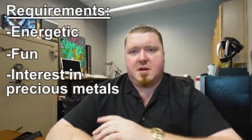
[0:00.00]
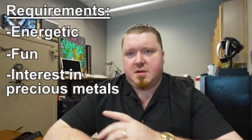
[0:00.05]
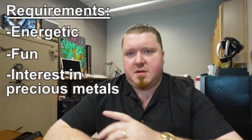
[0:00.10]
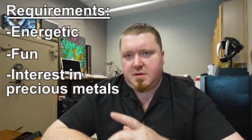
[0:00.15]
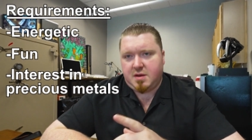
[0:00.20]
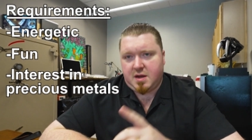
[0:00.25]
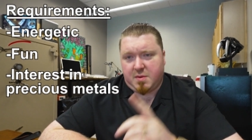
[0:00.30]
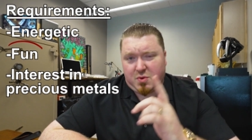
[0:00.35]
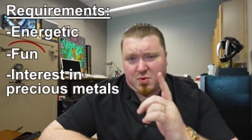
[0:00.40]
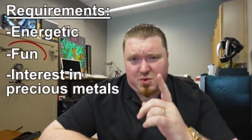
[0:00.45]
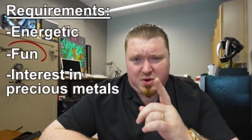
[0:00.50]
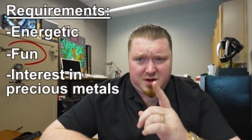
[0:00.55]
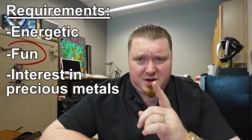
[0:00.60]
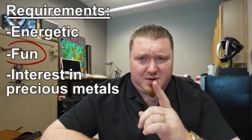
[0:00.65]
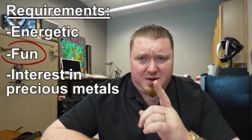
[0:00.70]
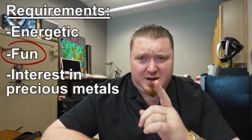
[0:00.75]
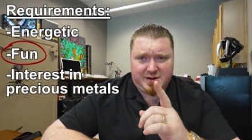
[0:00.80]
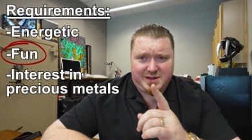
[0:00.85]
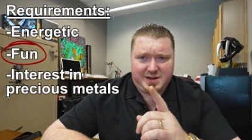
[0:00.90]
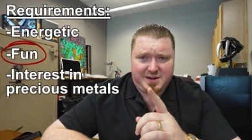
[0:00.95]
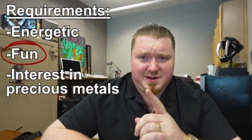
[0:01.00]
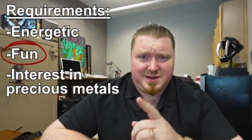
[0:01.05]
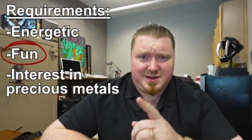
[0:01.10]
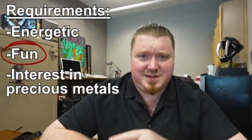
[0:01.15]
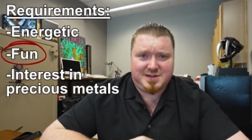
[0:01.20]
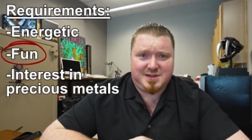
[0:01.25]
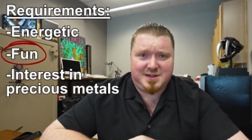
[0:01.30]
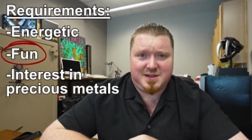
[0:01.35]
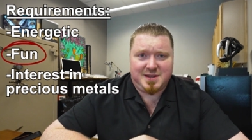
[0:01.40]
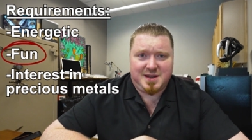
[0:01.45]
Number one criteria
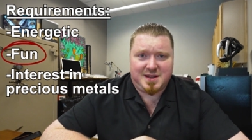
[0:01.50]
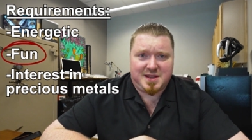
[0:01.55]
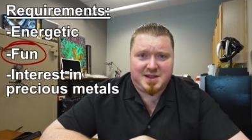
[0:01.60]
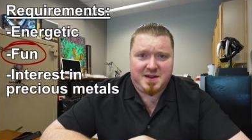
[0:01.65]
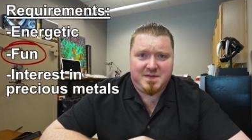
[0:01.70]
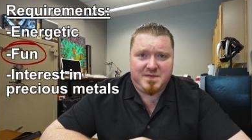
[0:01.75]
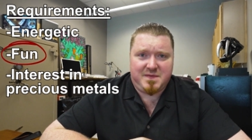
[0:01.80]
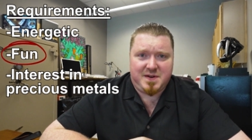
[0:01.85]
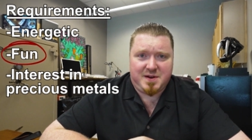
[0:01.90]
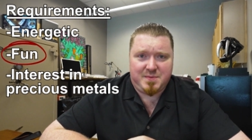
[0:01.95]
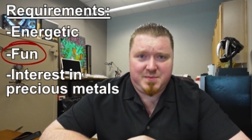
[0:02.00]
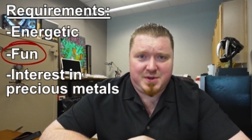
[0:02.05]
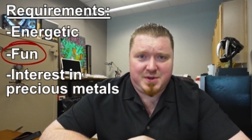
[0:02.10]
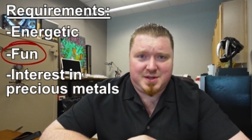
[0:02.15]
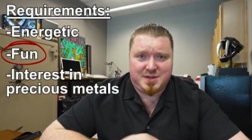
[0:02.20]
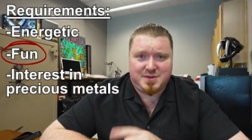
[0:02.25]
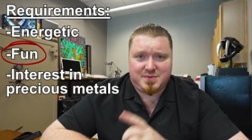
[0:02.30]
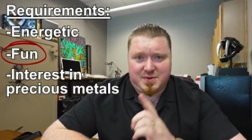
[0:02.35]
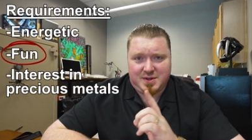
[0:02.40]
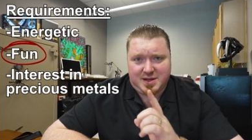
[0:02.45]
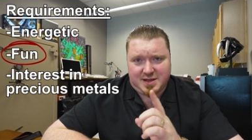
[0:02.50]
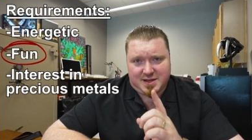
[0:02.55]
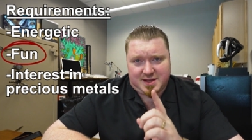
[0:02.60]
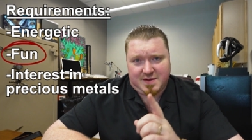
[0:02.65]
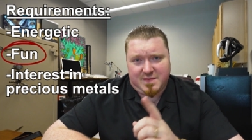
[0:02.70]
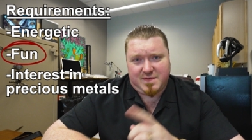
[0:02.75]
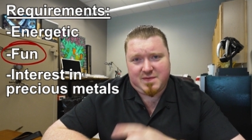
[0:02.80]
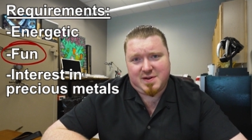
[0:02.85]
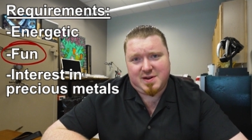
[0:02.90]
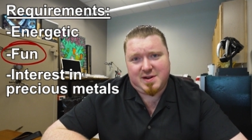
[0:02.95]
is that you like to have fun, because we like to
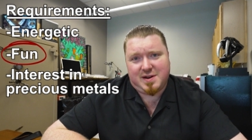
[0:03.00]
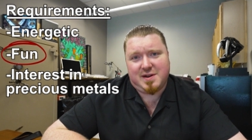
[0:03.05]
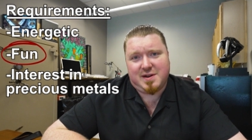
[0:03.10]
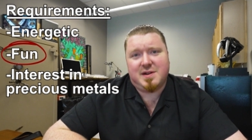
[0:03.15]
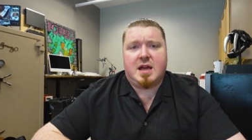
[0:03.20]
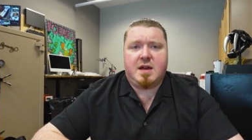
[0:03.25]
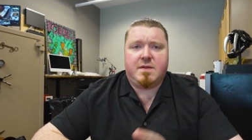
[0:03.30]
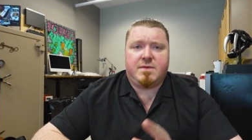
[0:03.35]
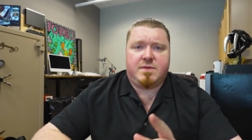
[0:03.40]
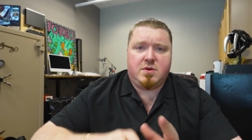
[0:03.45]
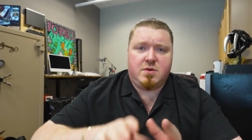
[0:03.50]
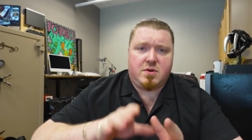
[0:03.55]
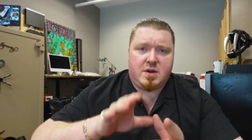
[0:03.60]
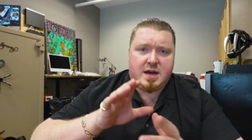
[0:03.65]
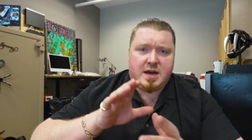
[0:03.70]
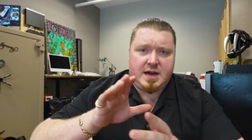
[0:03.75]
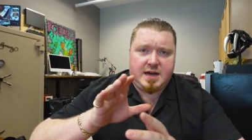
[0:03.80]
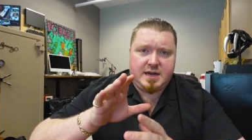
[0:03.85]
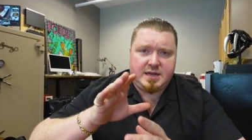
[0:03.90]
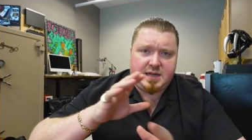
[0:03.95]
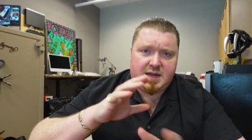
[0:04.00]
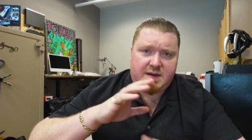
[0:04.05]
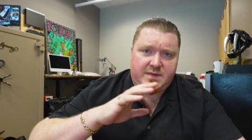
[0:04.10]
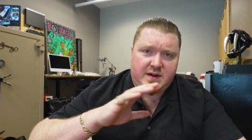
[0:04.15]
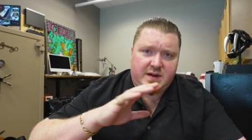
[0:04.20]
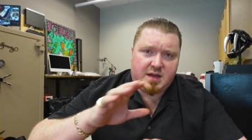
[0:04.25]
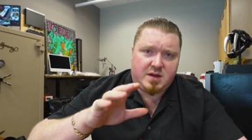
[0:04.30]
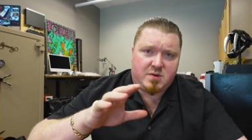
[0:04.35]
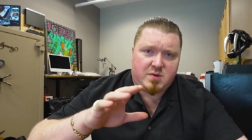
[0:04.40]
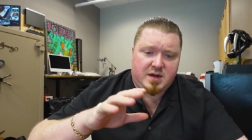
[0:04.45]
have fun here. If you guys have
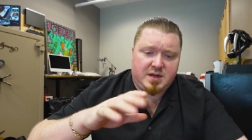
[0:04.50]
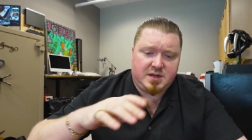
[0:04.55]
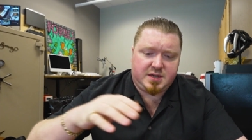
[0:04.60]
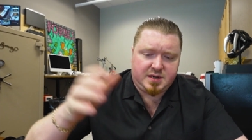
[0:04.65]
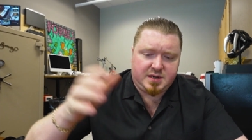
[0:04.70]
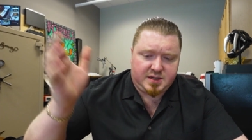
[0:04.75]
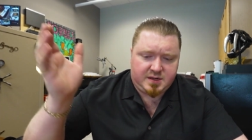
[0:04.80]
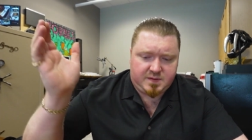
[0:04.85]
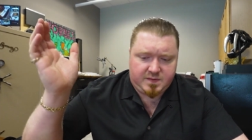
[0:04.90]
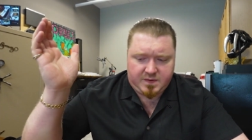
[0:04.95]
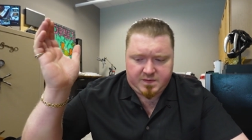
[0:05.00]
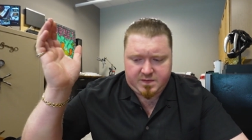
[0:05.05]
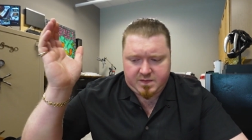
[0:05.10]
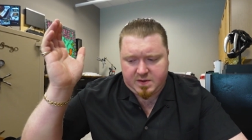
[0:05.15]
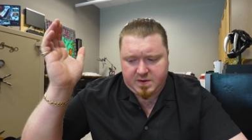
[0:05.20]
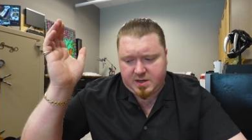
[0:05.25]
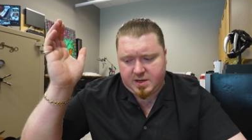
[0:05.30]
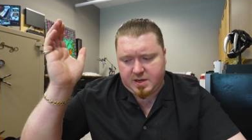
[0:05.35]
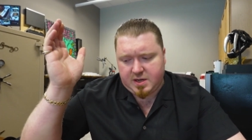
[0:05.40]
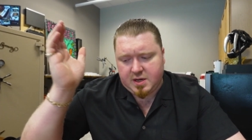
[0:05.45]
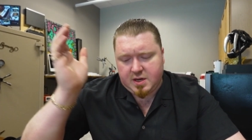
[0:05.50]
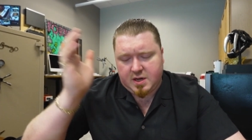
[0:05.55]
any questions, feel free,